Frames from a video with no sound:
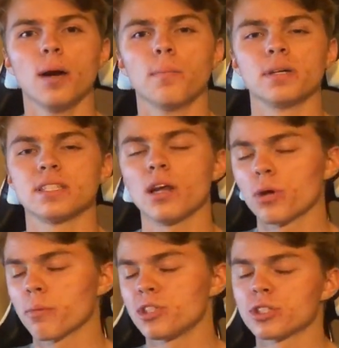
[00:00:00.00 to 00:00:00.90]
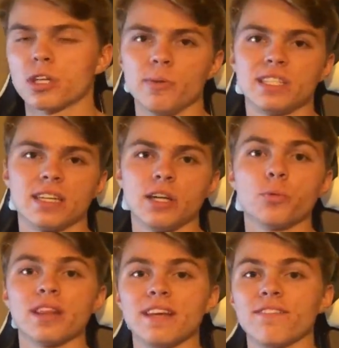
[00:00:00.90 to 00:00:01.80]
but today we're just going to be sticking
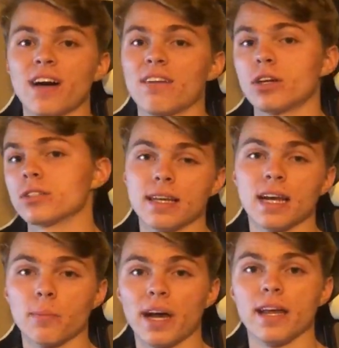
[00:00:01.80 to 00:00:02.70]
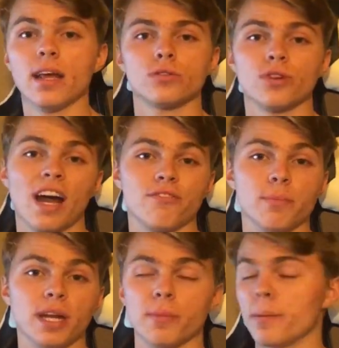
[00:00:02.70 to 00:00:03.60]
with the 500 gigabyte drive
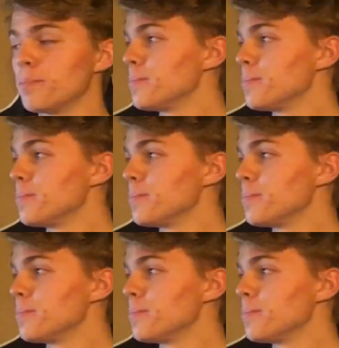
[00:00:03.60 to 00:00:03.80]
minimum.